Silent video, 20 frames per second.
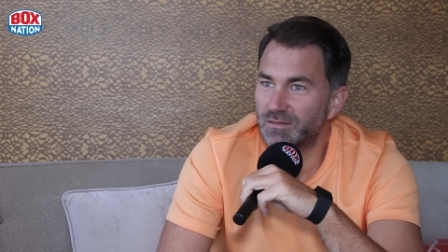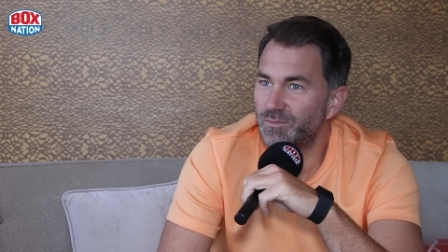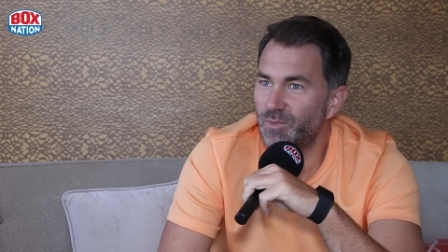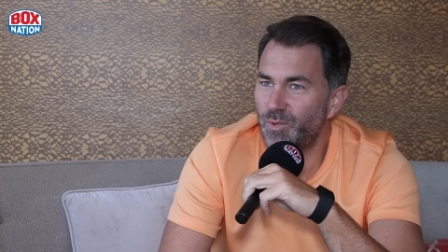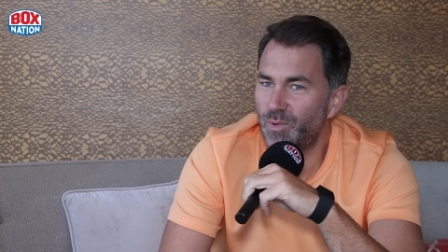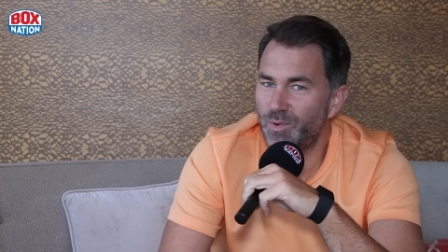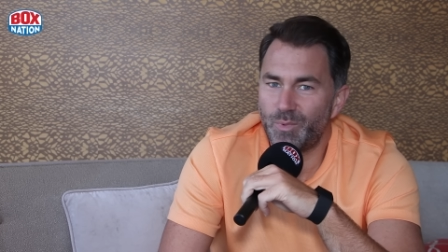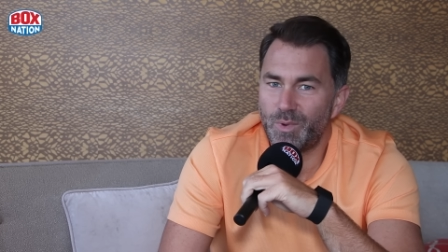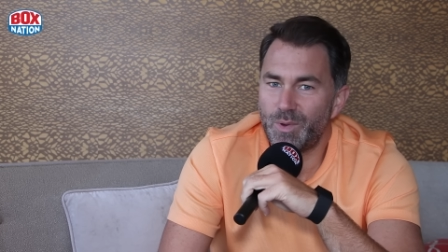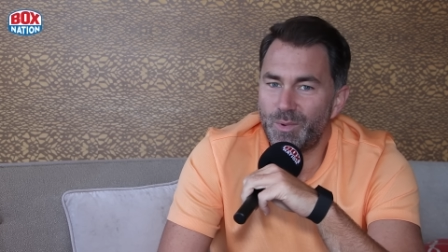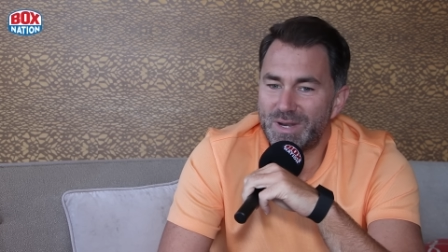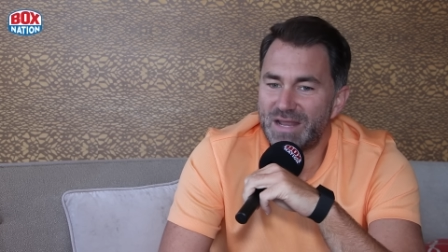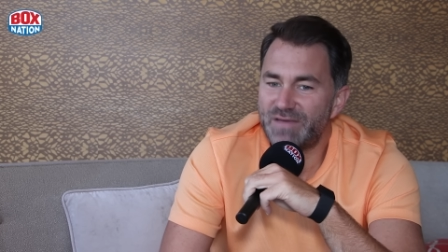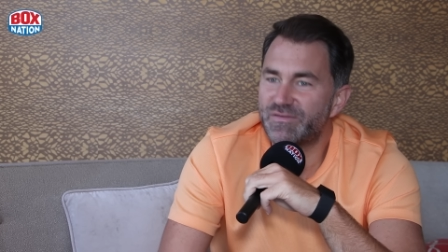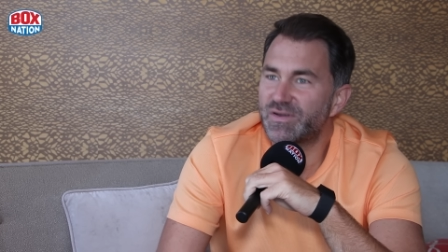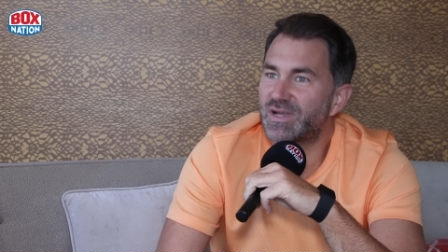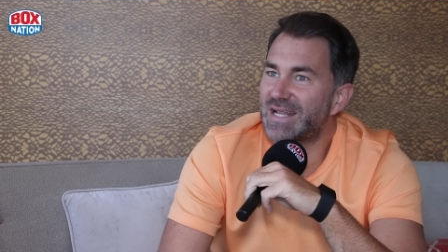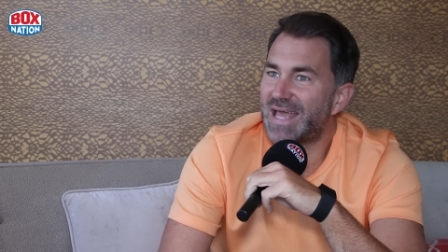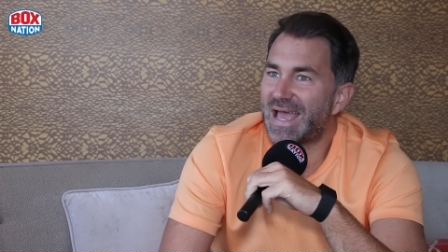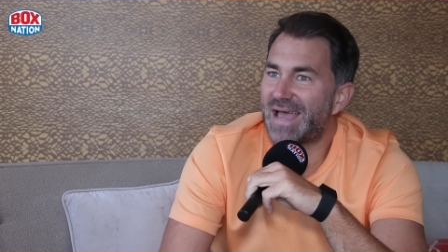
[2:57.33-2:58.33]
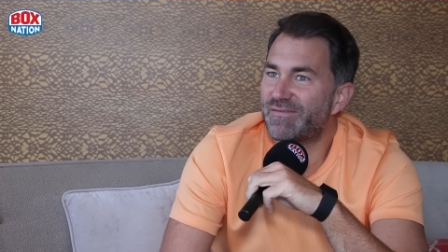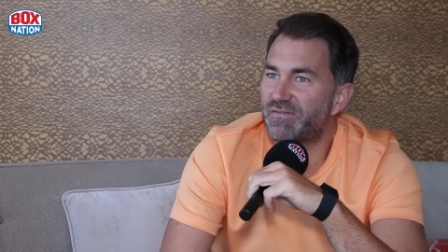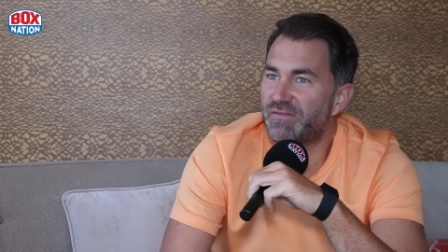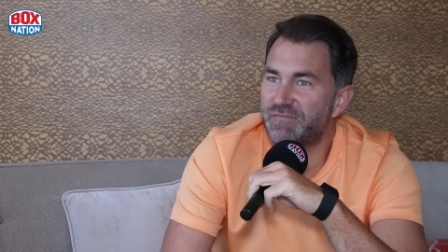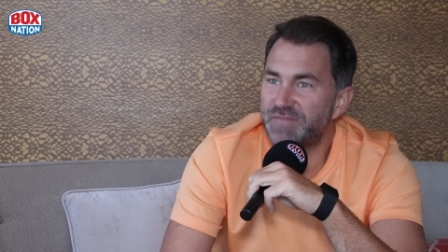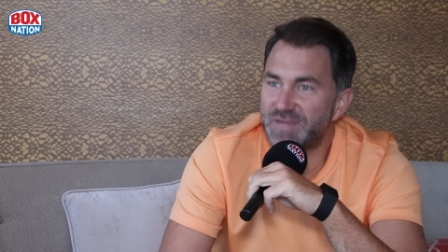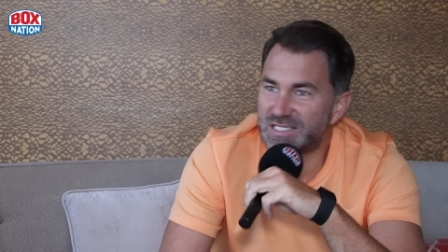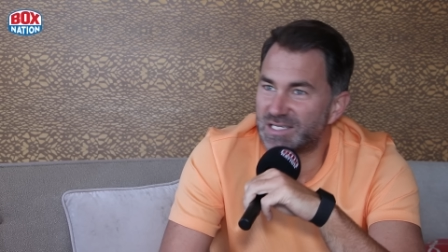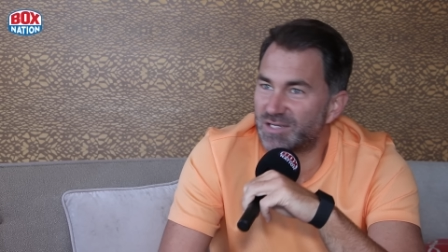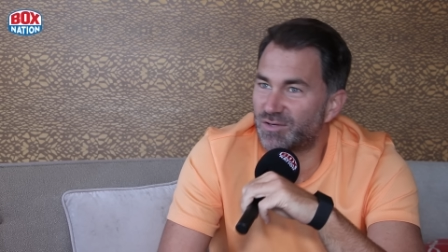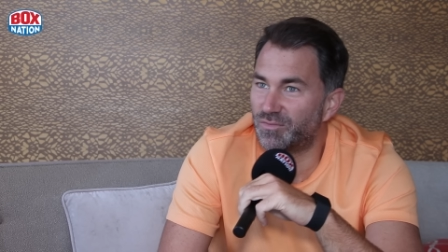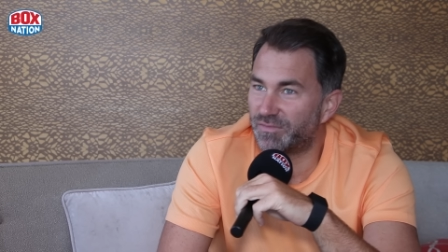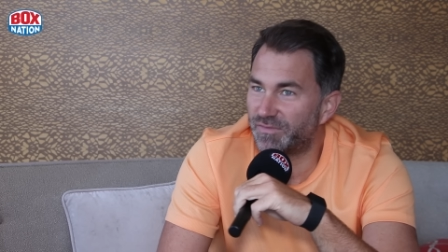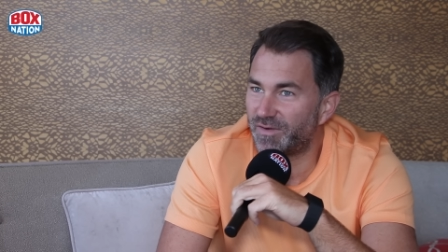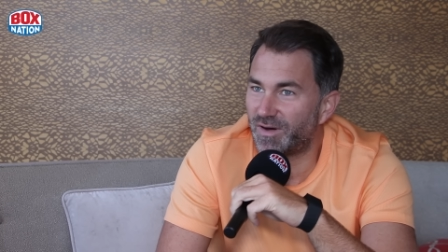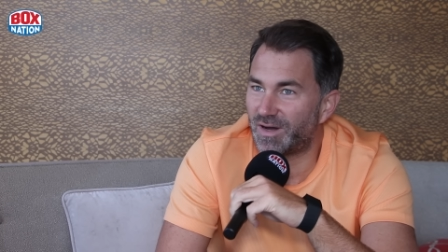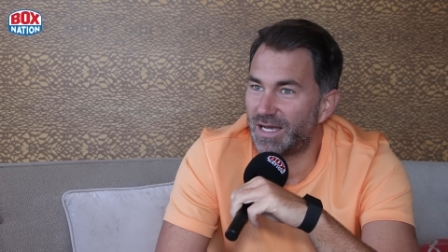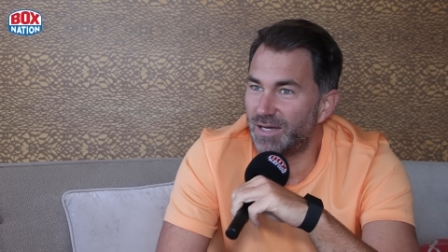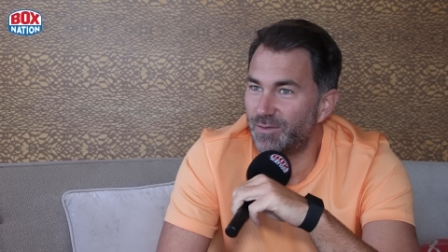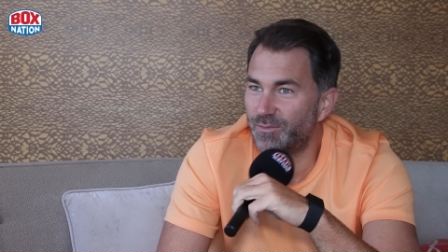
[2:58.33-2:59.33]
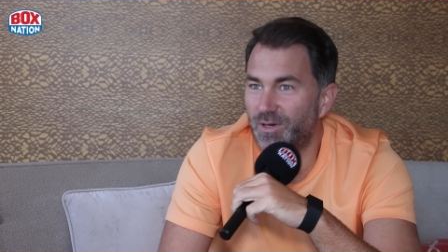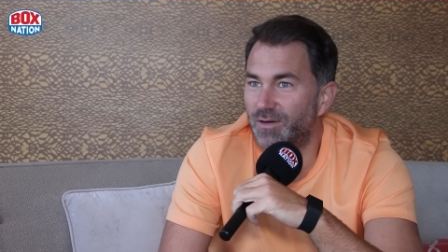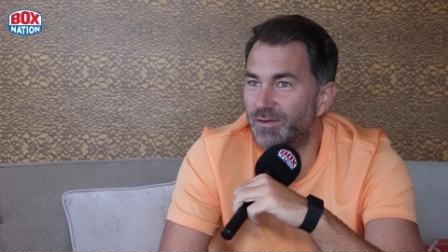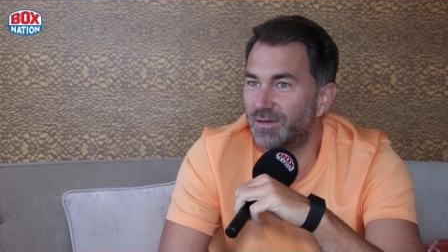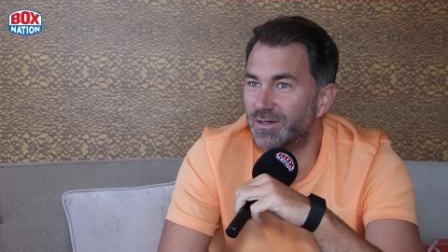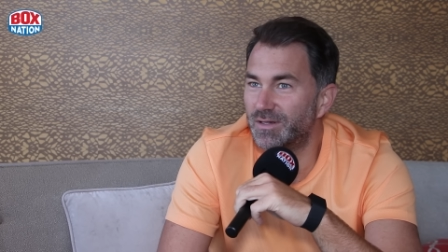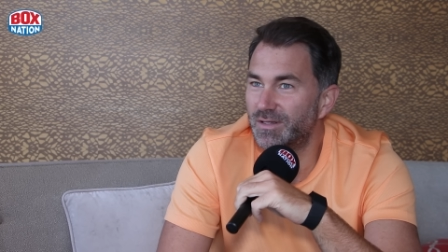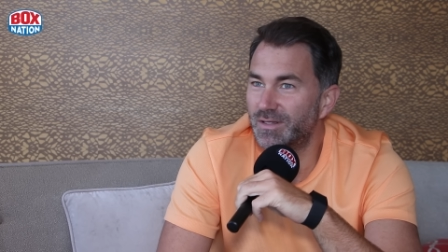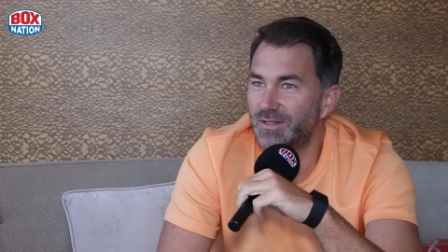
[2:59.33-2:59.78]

We were, we were never going to have a physical fight. Well,